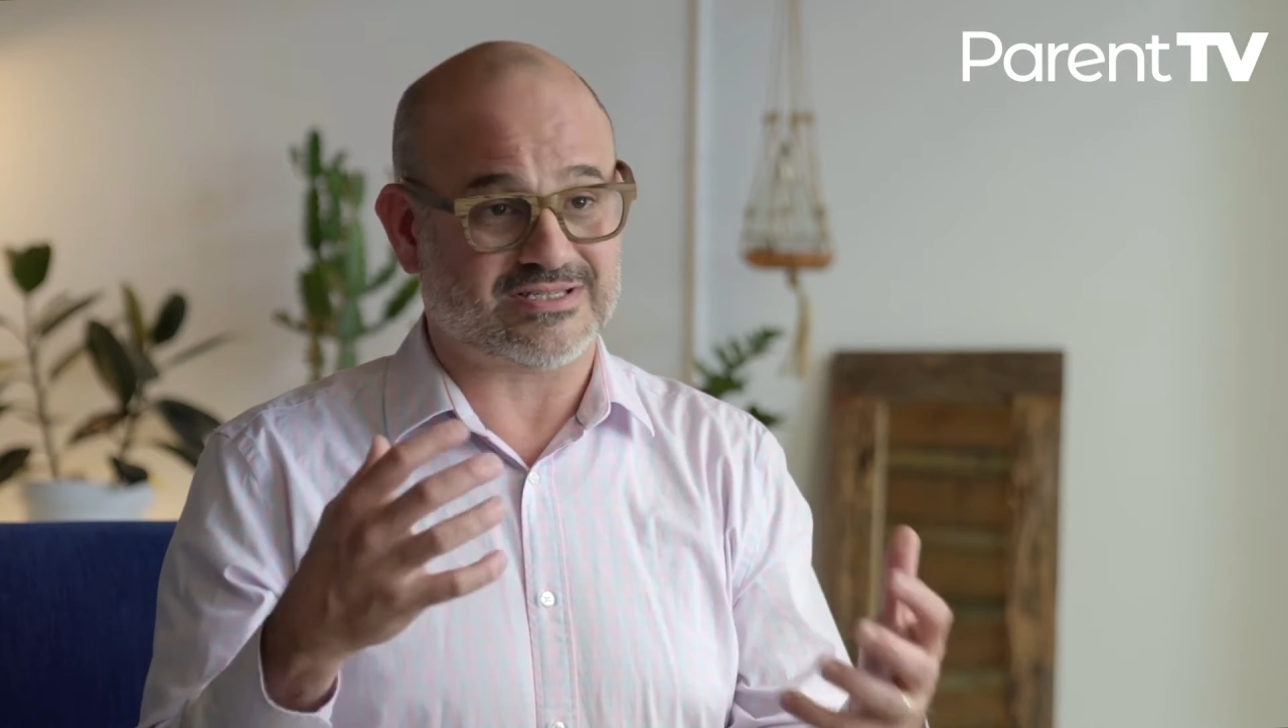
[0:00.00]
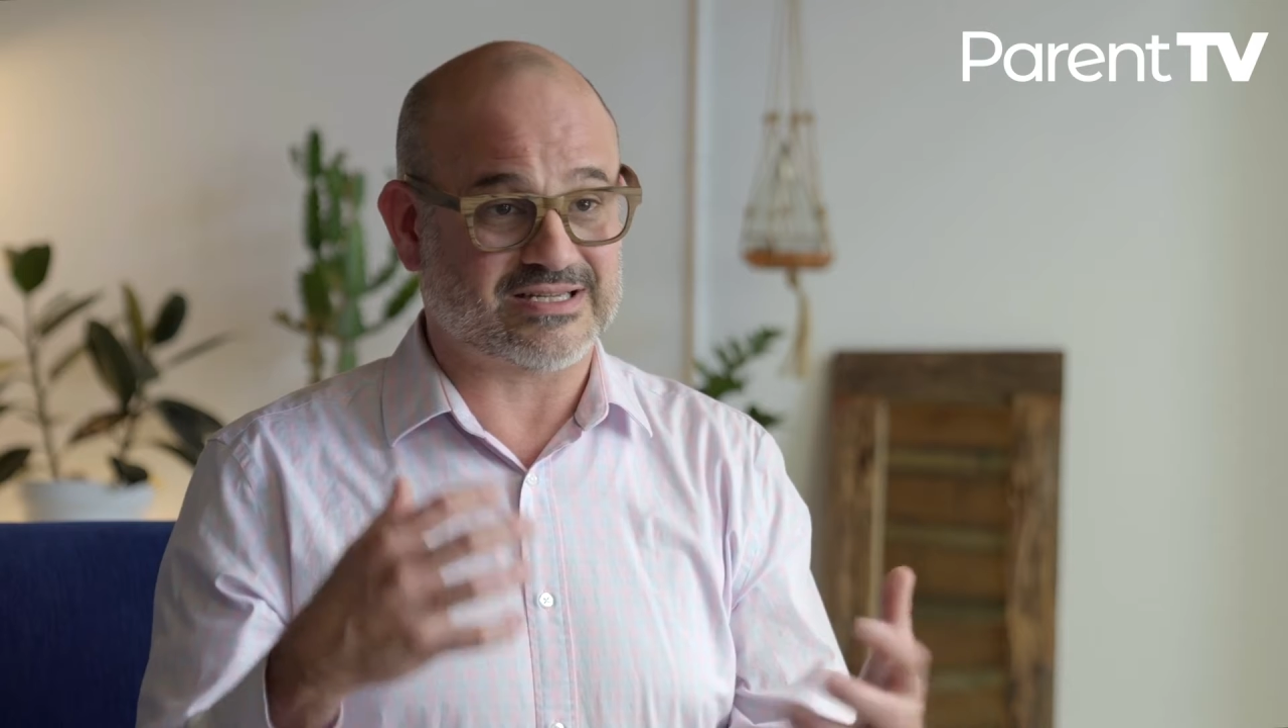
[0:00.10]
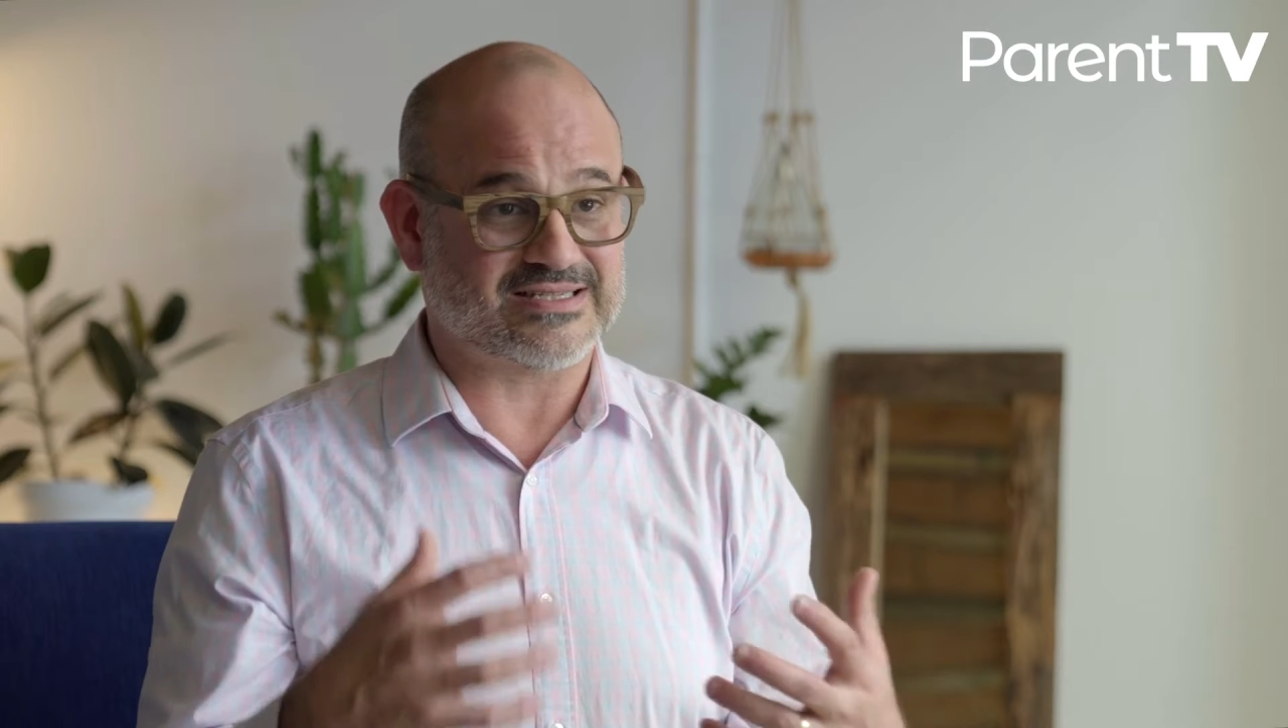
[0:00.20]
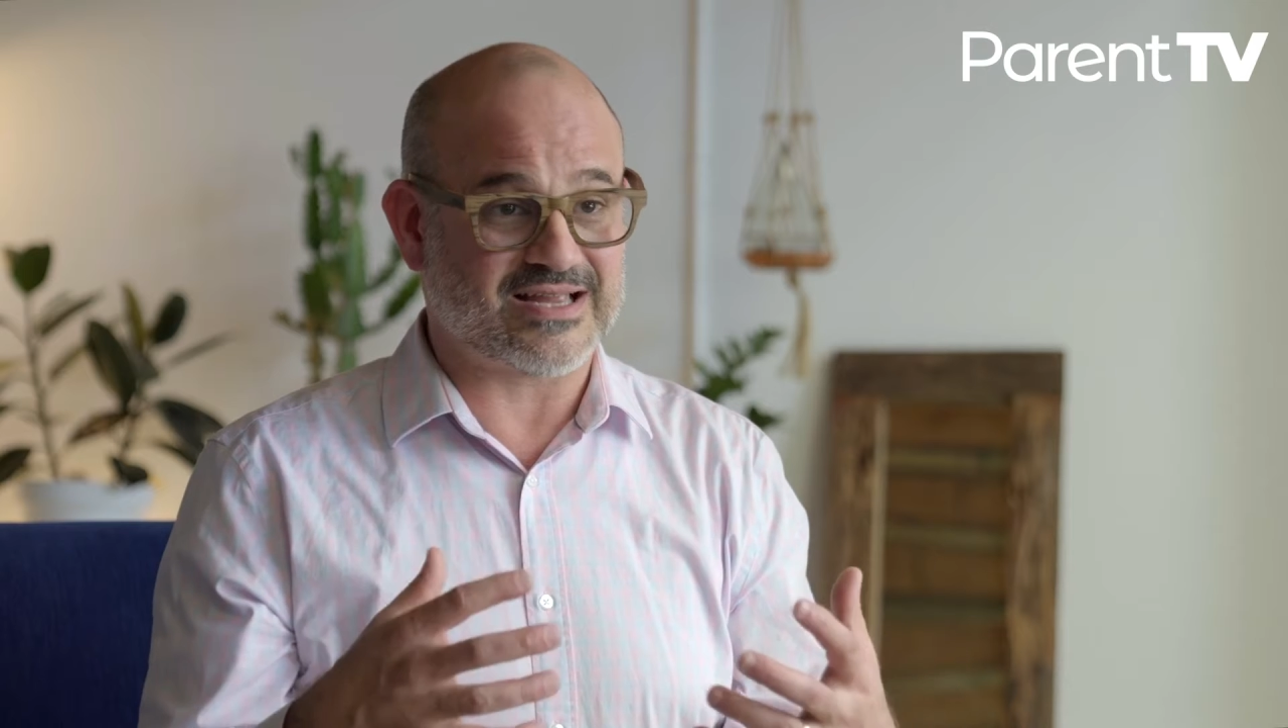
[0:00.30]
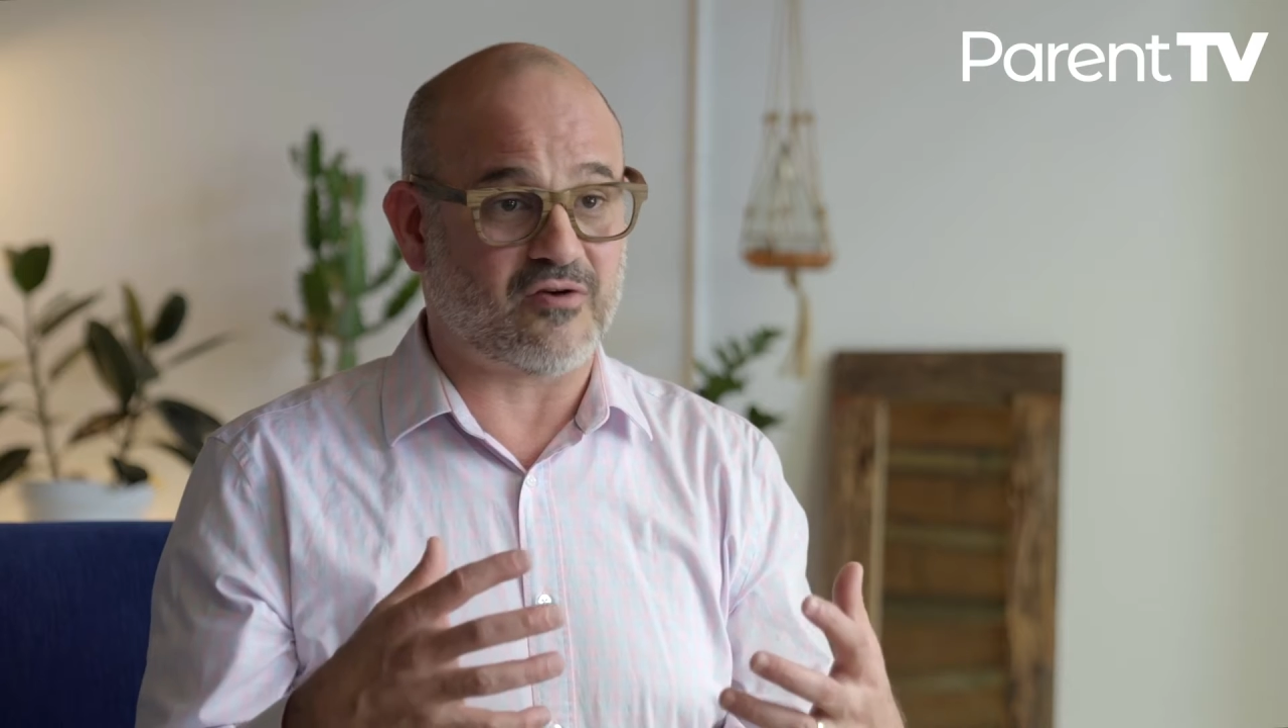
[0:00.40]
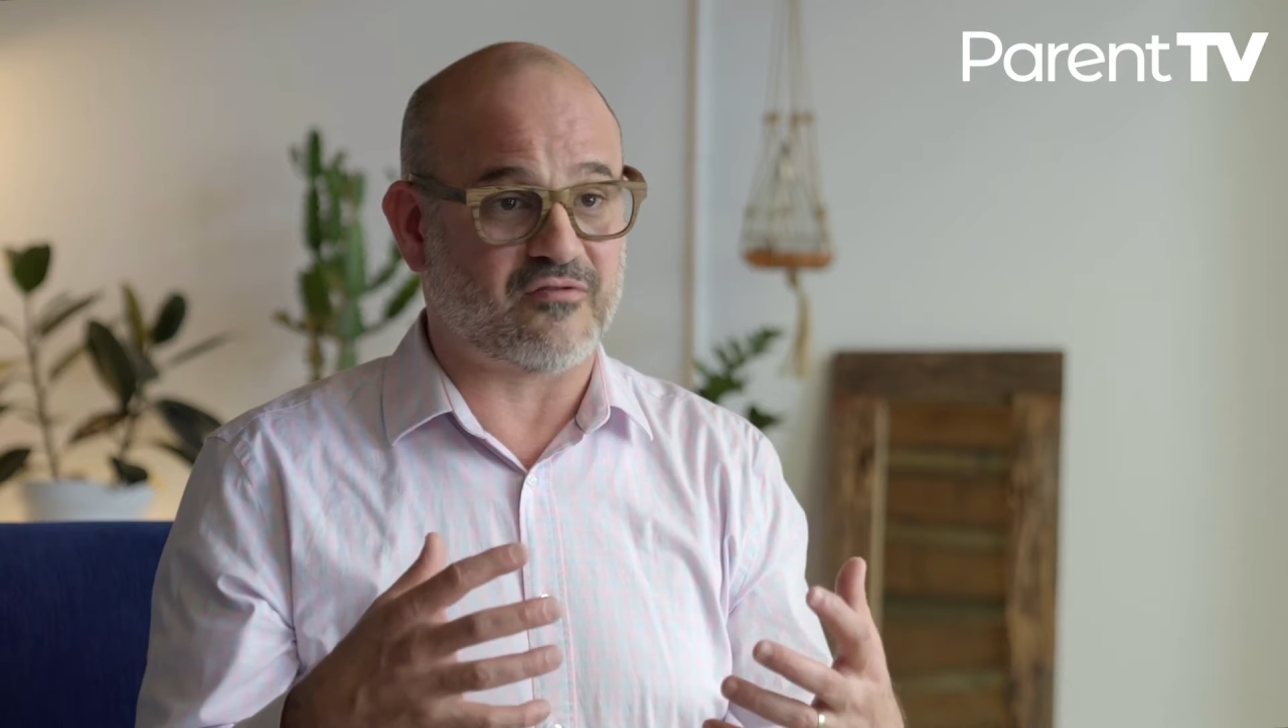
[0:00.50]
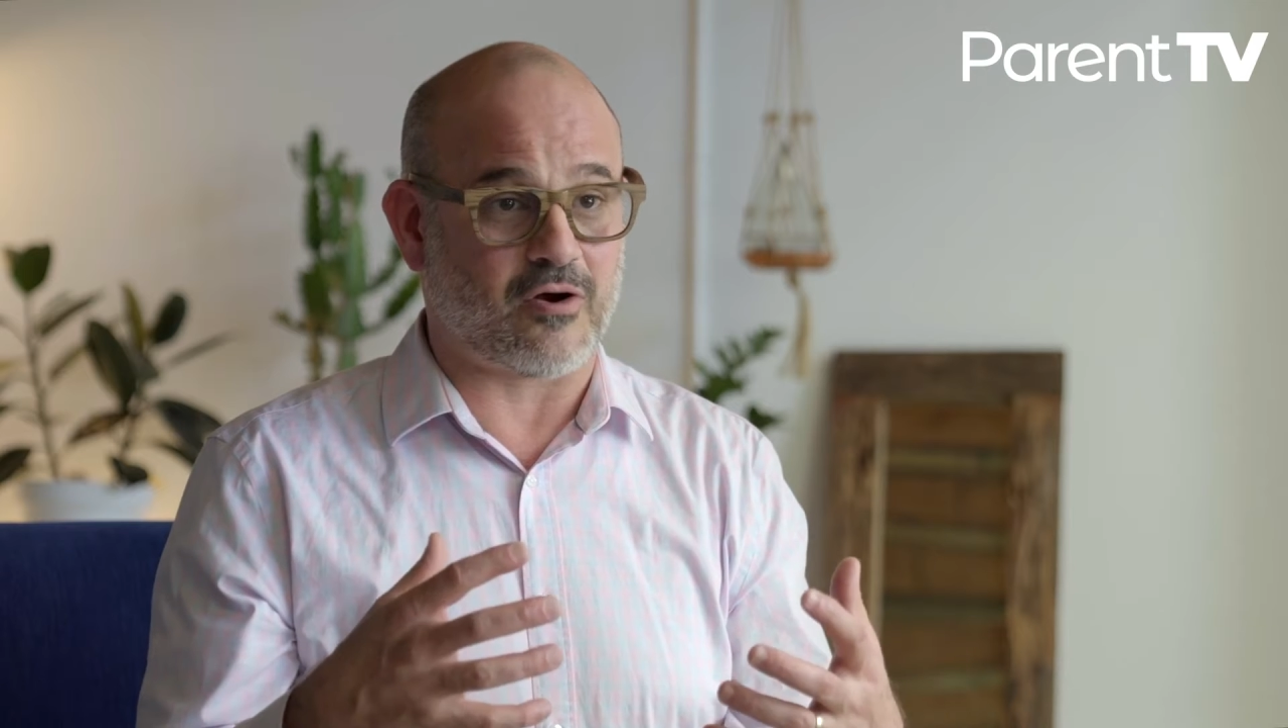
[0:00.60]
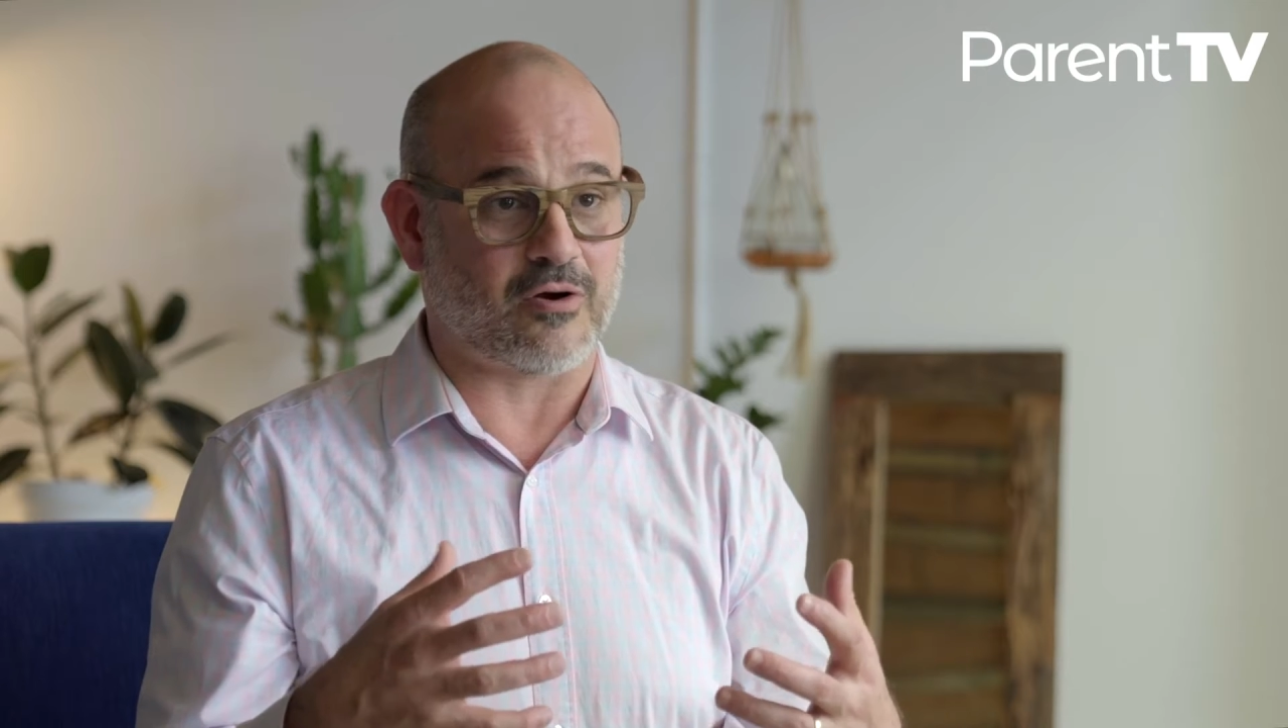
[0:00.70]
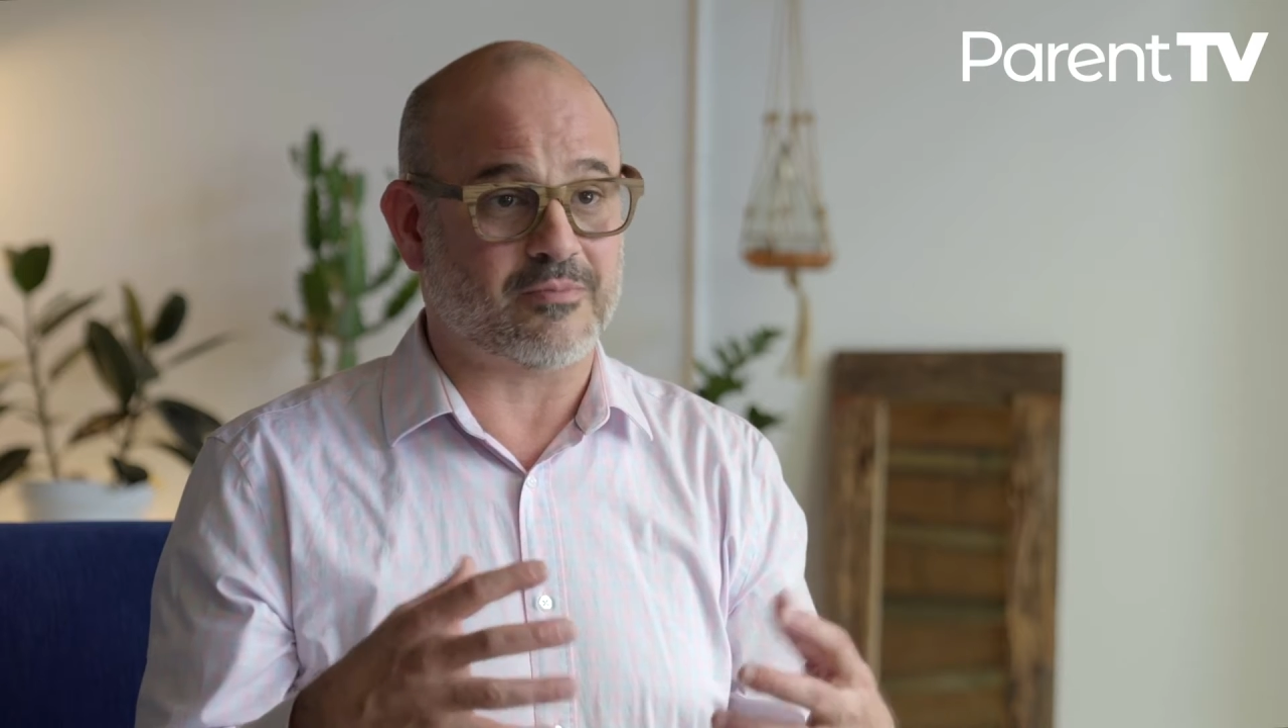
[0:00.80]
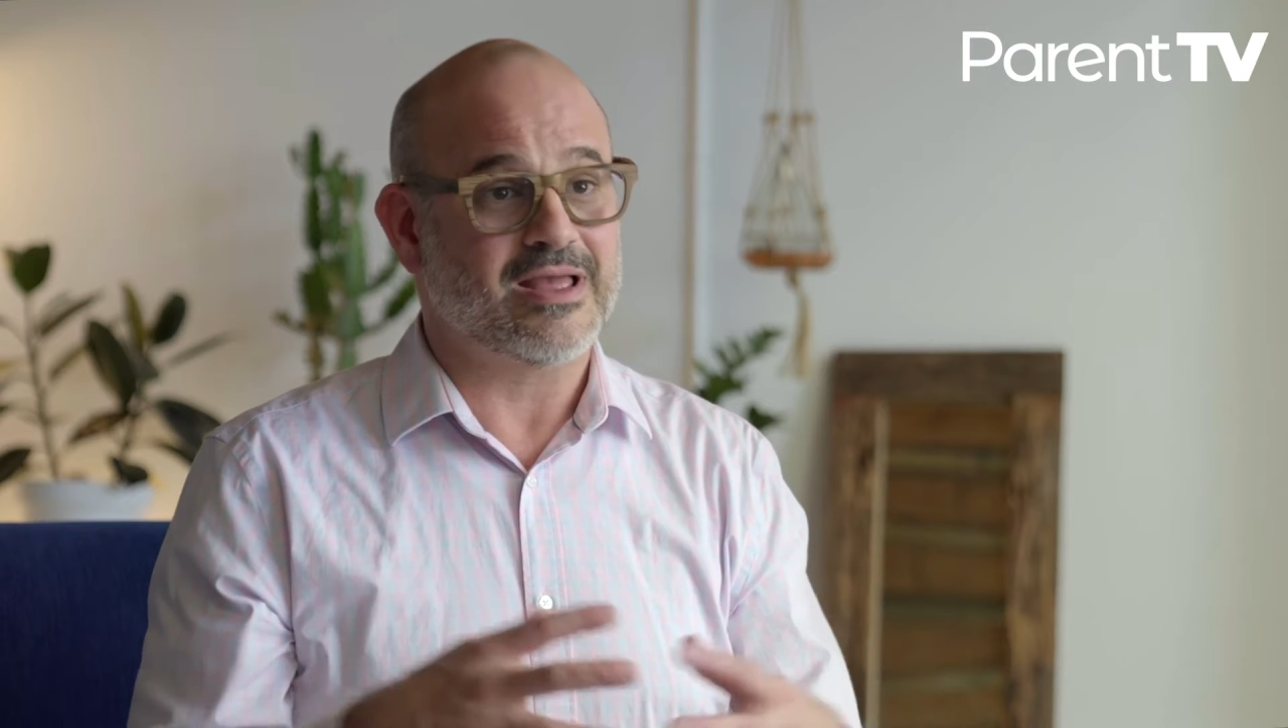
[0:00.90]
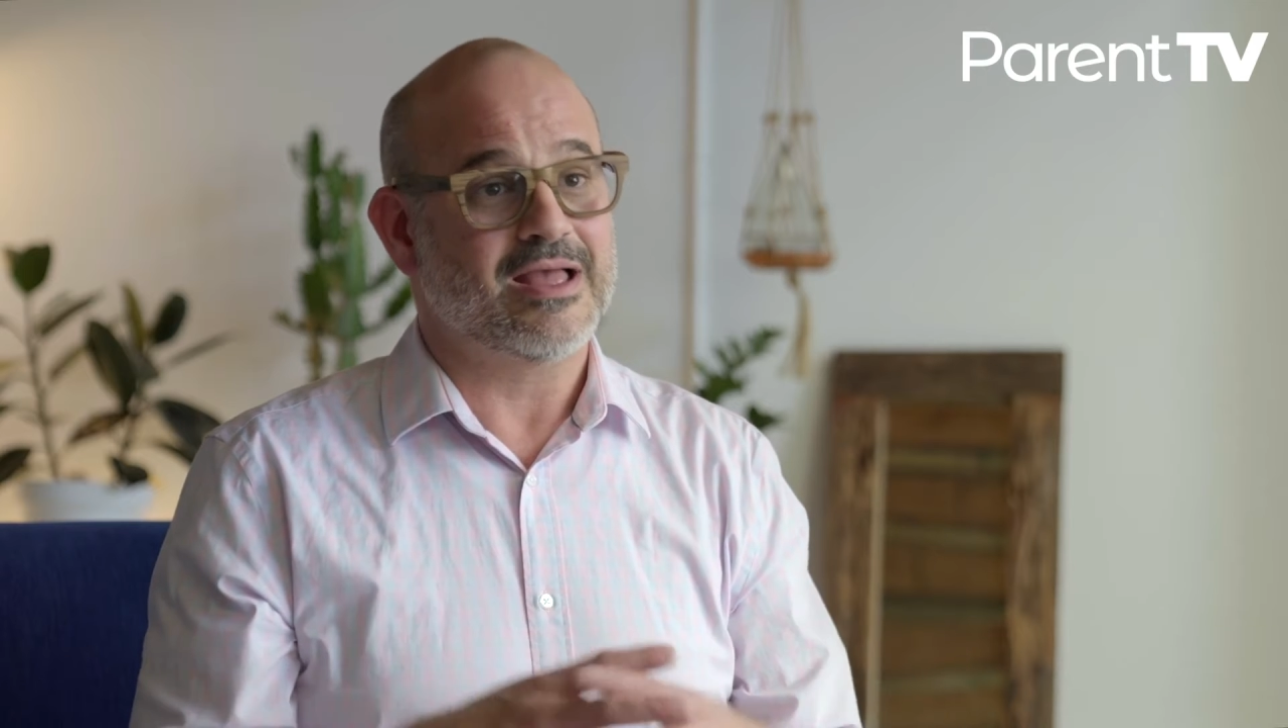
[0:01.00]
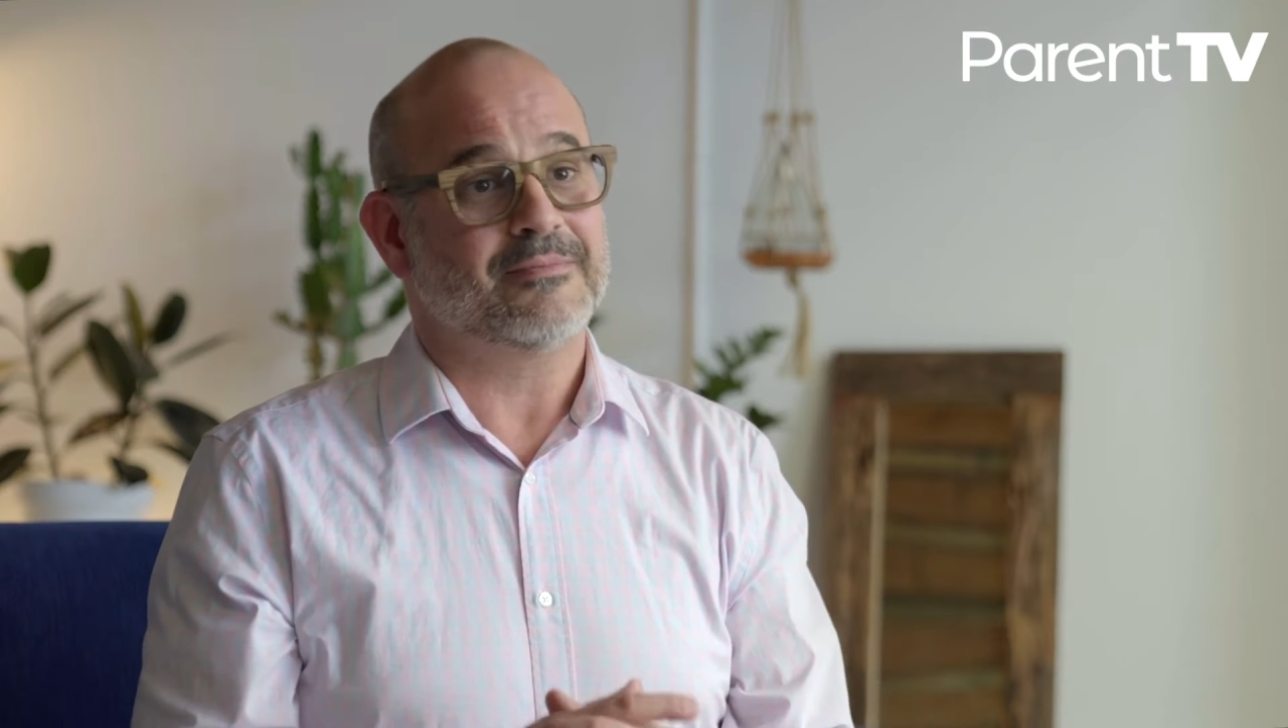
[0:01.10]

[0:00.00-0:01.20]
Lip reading: to self-harm,